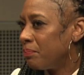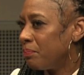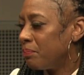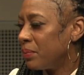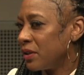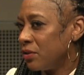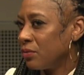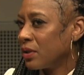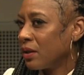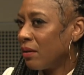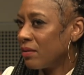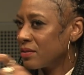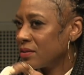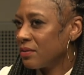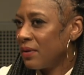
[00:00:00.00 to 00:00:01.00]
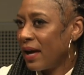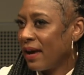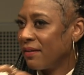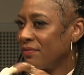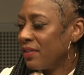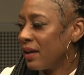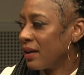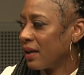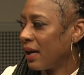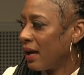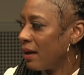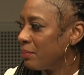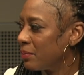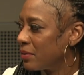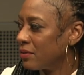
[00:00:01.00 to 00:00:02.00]
But you could also have that
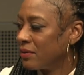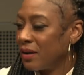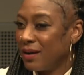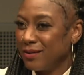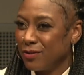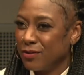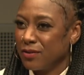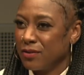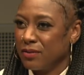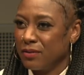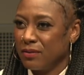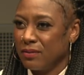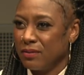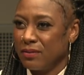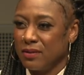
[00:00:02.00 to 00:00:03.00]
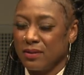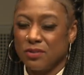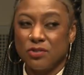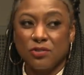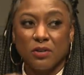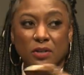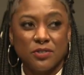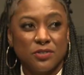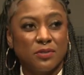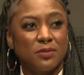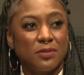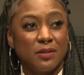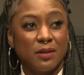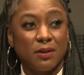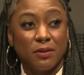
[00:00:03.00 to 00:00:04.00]
capital under the
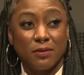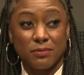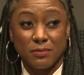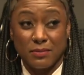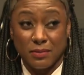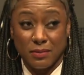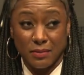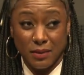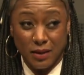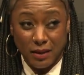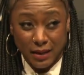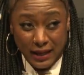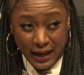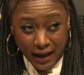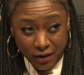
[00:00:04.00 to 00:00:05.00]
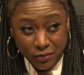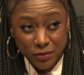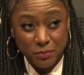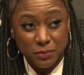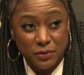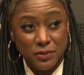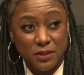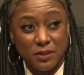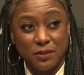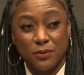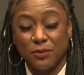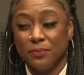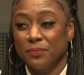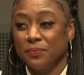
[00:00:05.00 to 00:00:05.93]
structures that are accountable to you.